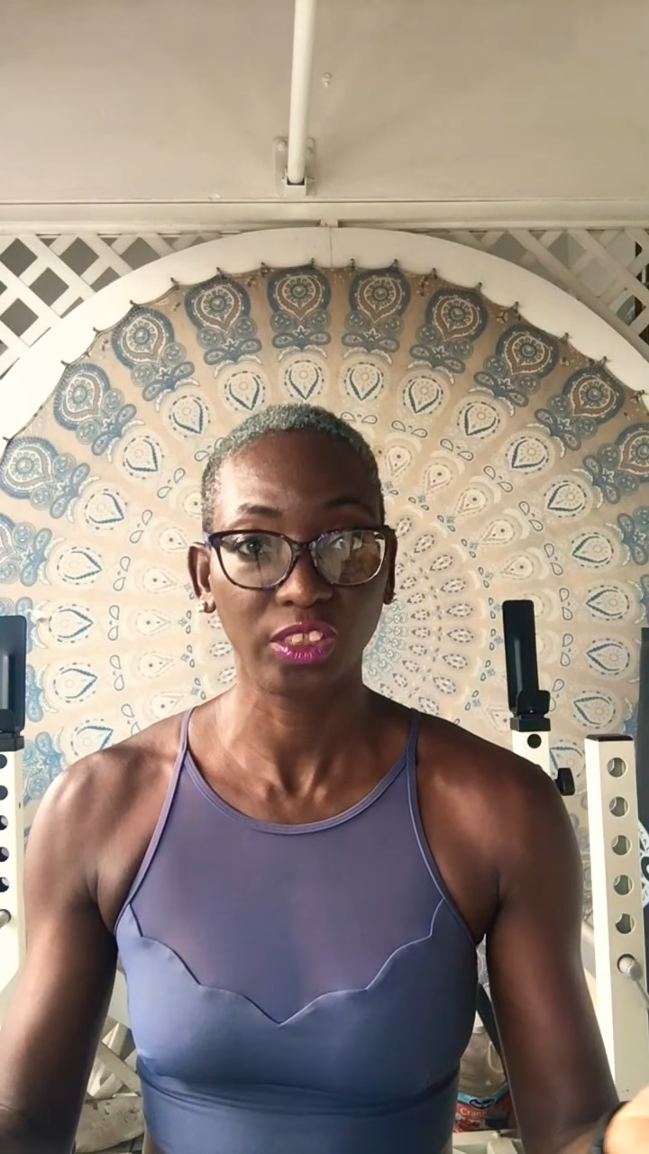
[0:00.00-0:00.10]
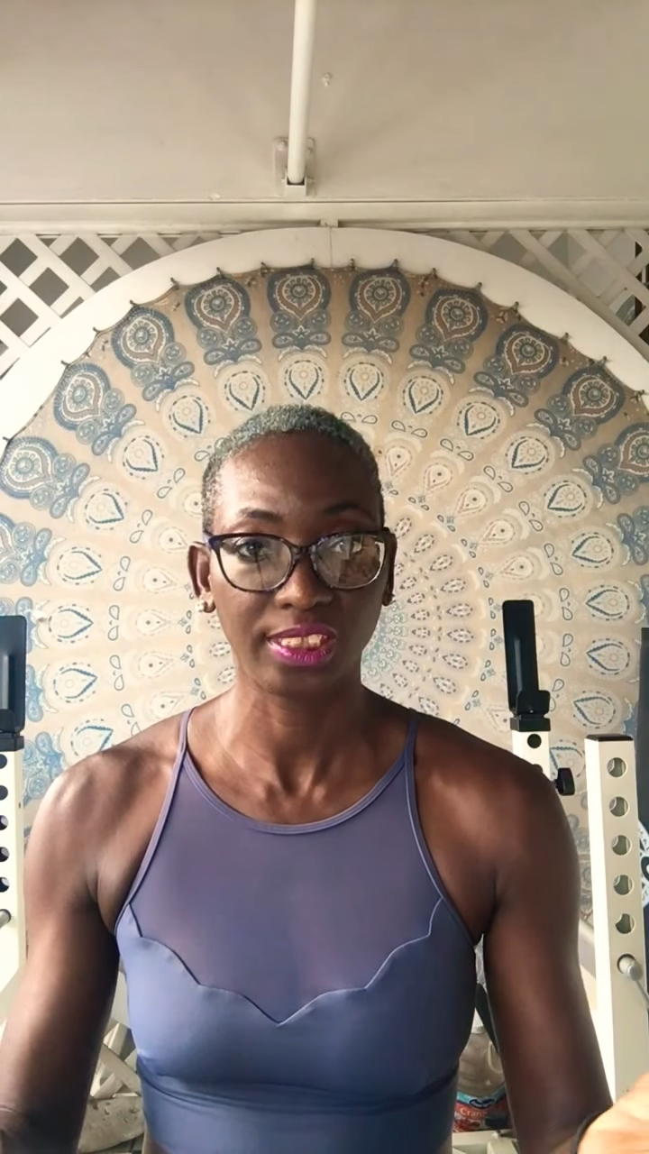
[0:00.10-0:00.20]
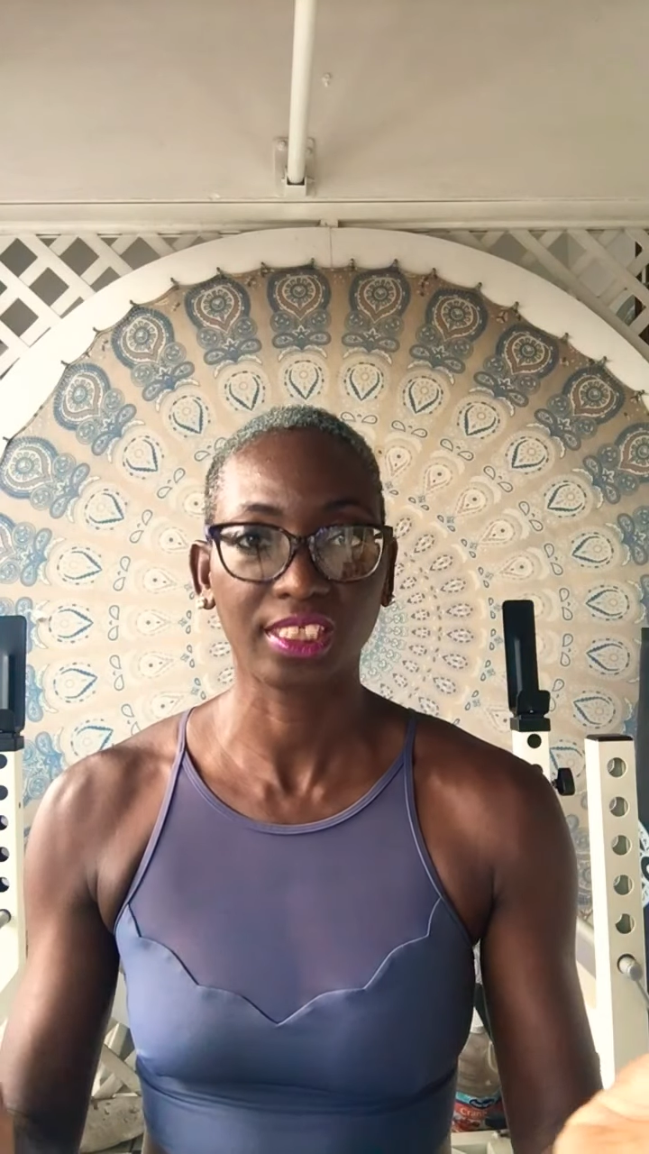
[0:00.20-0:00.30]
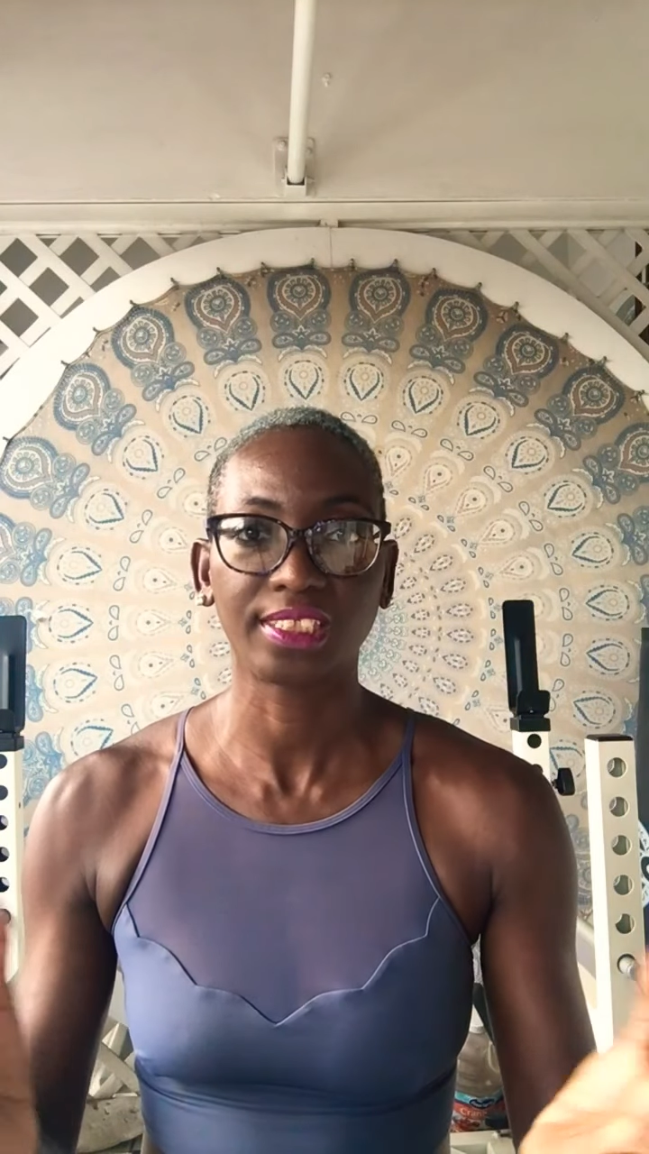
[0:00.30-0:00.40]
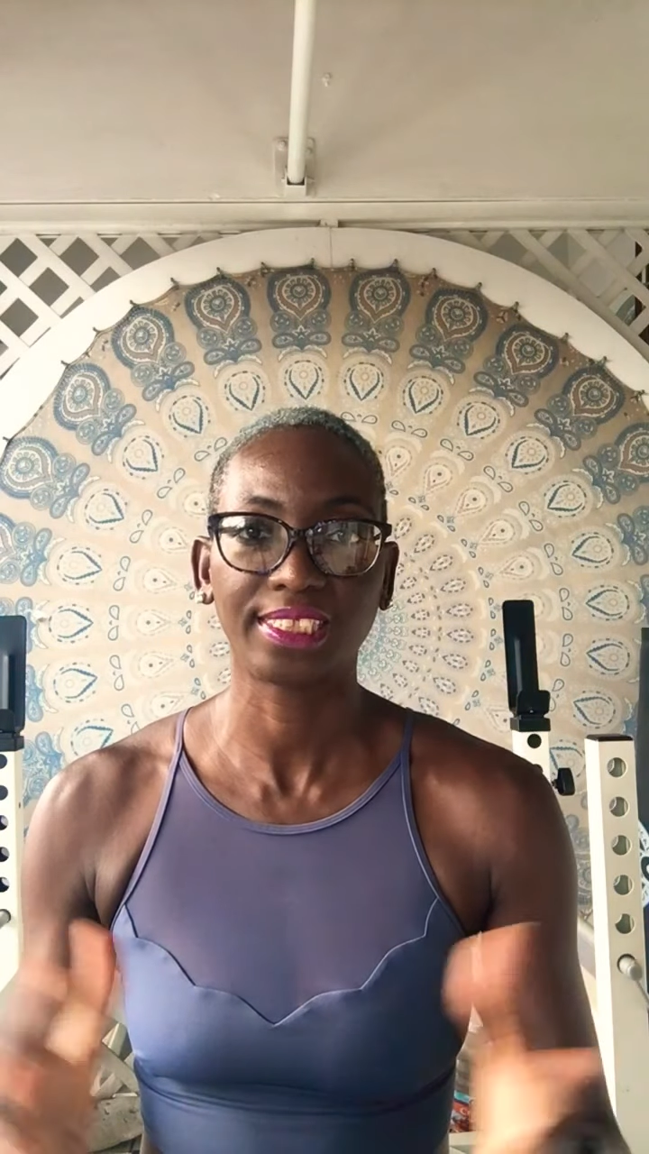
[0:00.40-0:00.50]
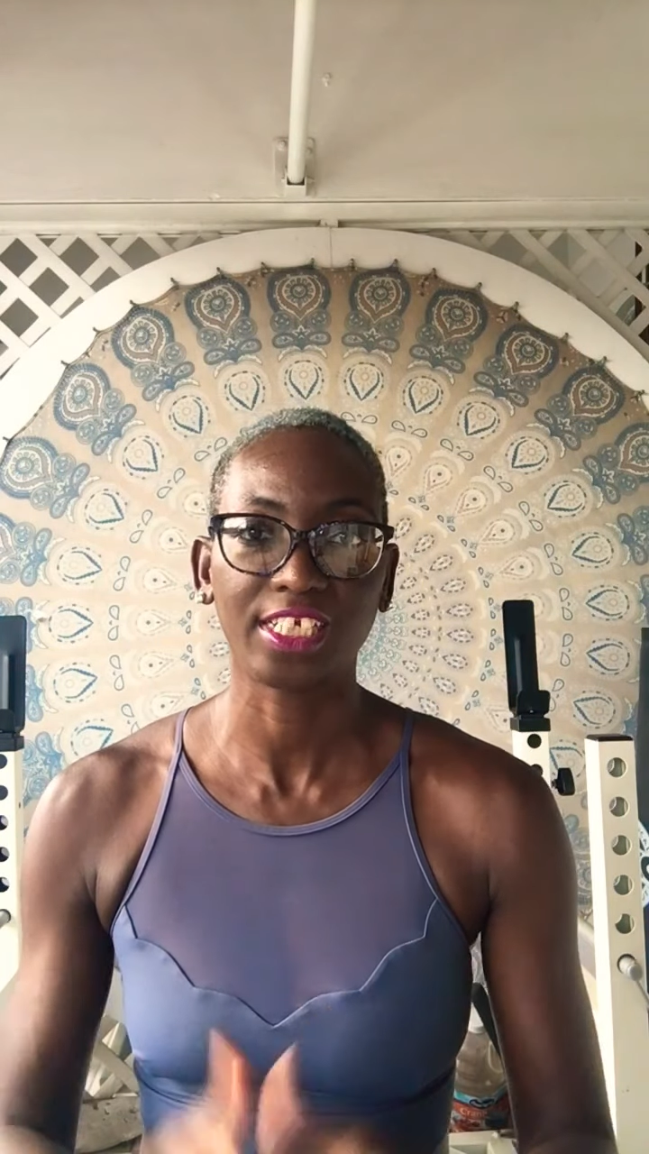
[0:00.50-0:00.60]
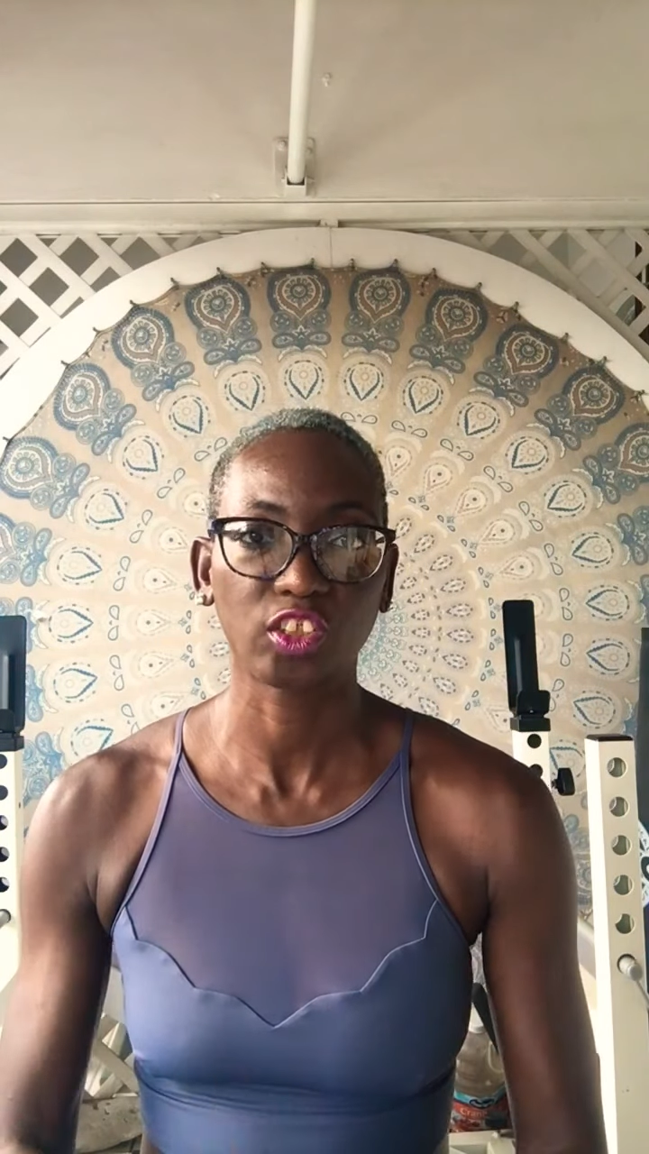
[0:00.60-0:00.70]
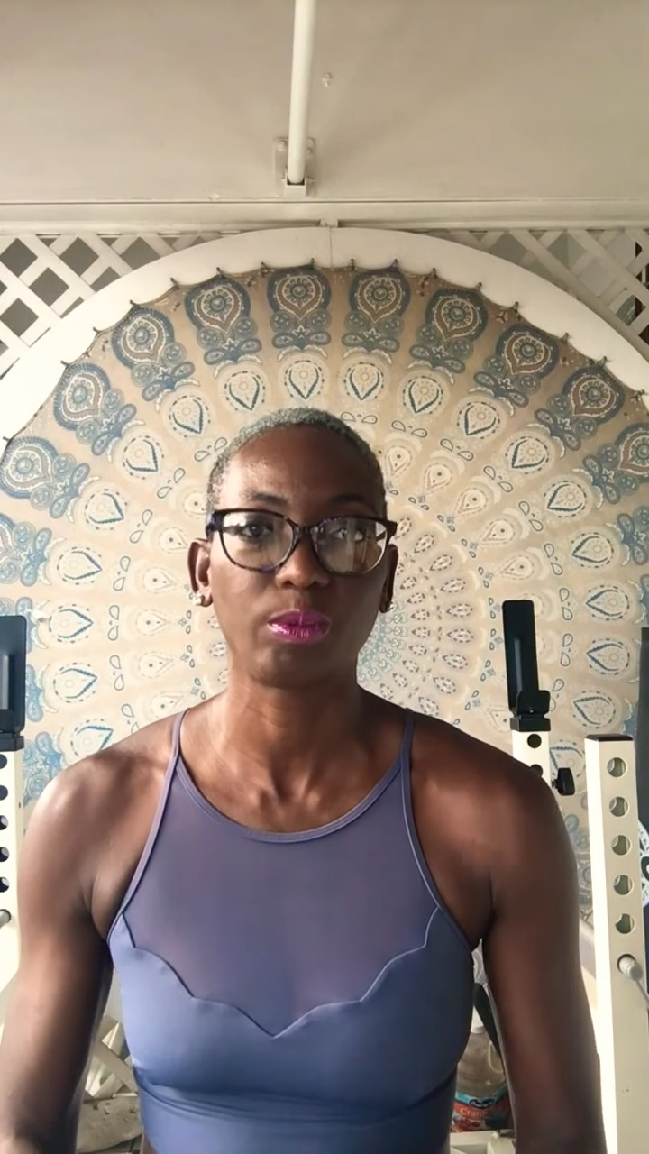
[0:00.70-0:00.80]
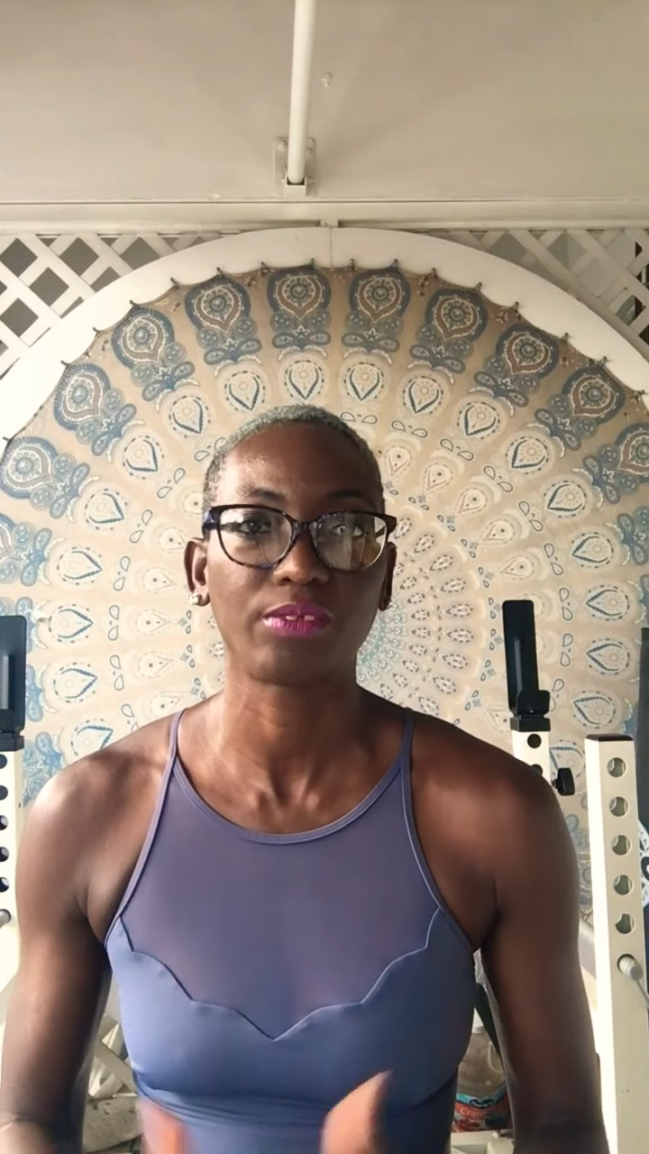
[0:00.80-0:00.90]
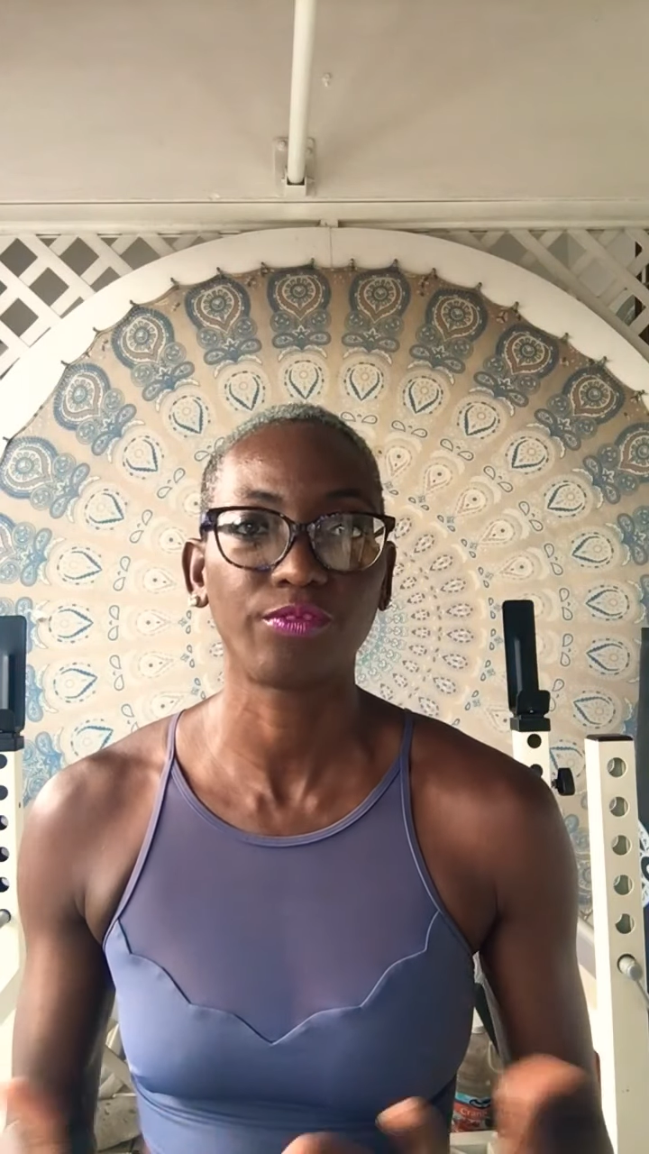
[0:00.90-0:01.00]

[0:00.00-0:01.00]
discussed actually with a